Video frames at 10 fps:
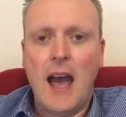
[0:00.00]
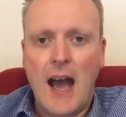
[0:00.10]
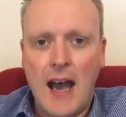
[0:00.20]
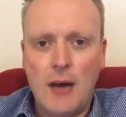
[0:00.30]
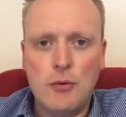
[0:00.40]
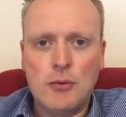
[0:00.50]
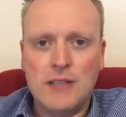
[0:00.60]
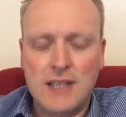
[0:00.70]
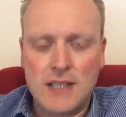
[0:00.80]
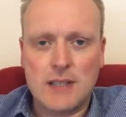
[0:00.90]
How
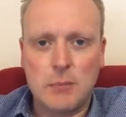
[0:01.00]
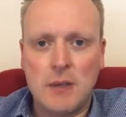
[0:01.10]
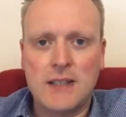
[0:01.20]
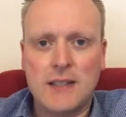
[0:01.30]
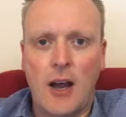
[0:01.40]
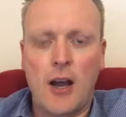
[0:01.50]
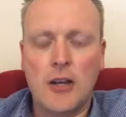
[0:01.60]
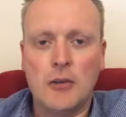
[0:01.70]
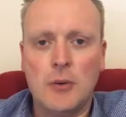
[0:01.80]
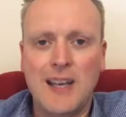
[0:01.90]
disciplined are
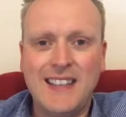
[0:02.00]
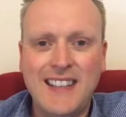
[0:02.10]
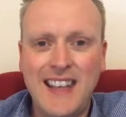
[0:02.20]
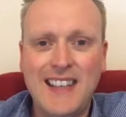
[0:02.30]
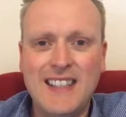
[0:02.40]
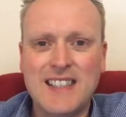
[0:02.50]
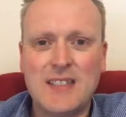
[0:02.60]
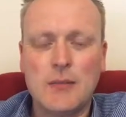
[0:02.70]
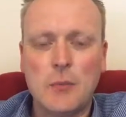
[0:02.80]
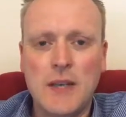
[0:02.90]
you? And then
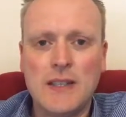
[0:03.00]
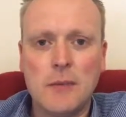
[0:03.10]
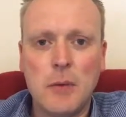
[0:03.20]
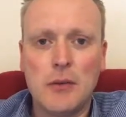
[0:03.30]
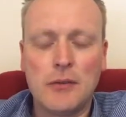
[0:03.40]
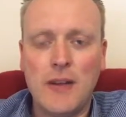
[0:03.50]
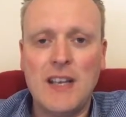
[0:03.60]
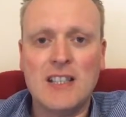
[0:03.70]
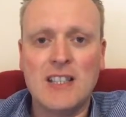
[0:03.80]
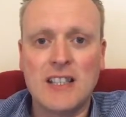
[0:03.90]
is when the
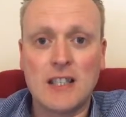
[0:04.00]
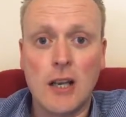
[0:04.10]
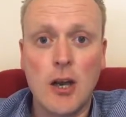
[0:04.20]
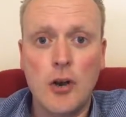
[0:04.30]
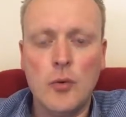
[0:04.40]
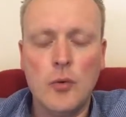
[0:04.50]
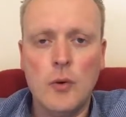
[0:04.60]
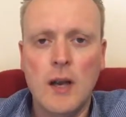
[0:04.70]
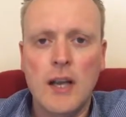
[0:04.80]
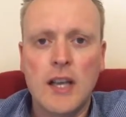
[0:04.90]
motivation is low,
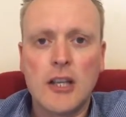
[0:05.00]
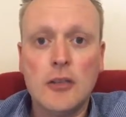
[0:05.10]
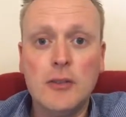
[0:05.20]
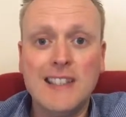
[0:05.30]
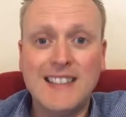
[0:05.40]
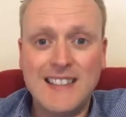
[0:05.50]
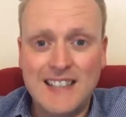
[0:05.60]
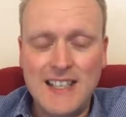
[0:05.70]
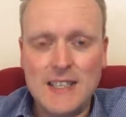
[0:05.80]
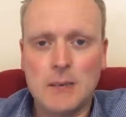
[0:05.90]
you need the
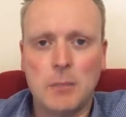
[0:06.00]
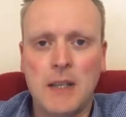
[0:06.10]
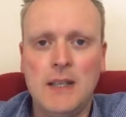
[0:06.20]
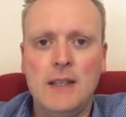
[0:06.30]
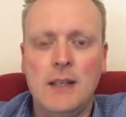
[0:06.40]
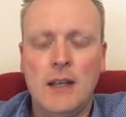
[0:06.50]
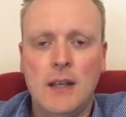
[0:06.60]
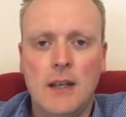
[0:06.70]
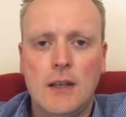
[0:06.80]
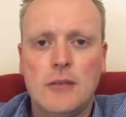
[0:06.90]
discipline
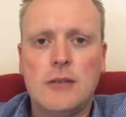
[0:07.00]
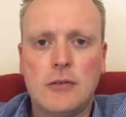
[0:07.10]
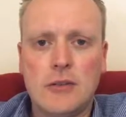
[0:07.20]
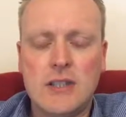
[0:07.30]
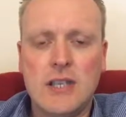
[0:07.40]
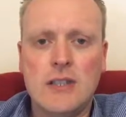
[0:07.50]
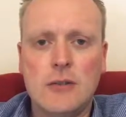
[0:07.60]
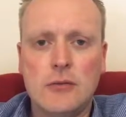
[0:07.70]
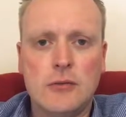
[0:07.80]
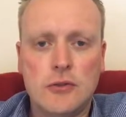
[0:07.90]
to
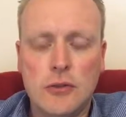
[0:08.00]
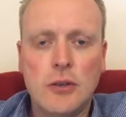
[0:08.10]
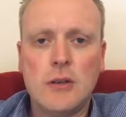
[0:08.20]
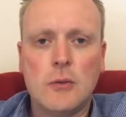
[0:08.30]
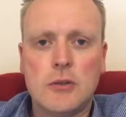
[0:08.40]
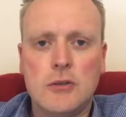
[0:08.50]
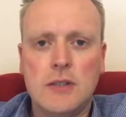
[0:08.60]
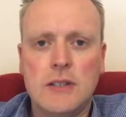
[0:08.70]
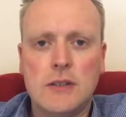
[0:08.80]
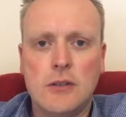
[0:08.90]
continue doing what you
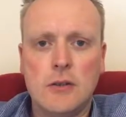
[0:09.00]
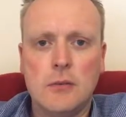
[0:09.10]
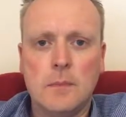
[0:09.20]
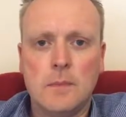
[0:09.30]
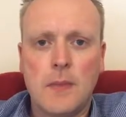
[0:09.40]
need to do.